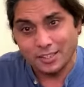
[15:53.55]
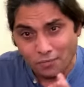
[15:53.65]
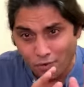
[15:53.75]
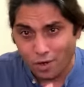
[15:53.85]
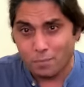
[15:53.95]

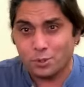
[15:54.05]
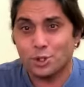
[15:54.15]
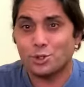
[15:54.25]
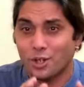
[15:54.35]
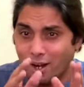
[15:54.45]
the
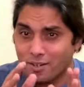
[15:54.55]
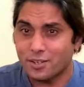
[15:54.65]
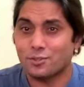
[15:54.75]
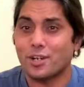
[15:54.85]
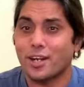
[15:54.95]
pharmacist
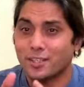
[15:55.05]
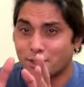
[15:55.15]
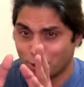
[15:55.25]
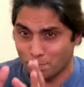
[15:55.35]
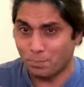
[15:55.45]
understands
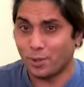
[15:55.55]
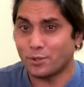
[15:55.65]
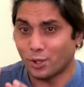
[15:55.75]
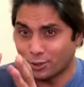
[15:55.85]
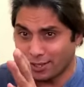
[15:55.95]
the
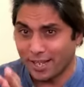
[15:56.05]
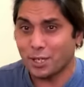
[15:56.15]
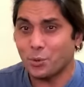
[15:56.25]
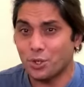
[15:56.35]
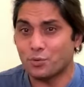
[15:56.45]
symbols of the
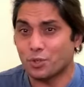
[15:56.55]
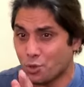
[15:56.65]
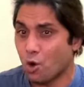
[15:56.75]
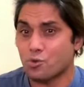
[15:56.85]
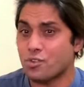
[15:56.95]
language the
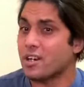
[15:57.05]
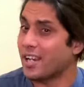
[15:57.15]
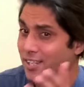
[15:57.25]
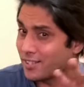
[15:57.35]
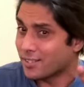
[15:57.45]
doctor
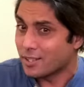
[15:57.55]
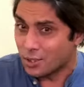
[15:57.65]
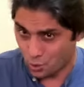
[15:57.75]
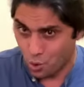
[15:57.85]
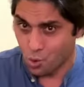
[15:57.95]
has
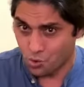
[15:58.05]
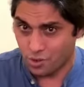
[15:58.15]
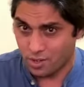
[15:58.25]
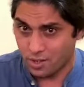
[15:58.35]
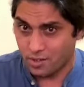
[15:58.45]
wrote
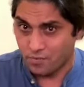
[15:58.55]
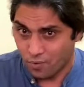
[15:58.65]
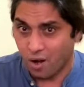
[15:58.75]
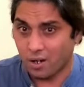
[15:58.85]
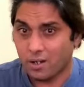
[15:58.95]

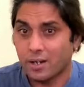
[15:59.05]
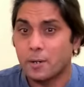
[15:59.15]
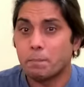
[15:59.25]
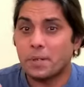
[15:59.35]
for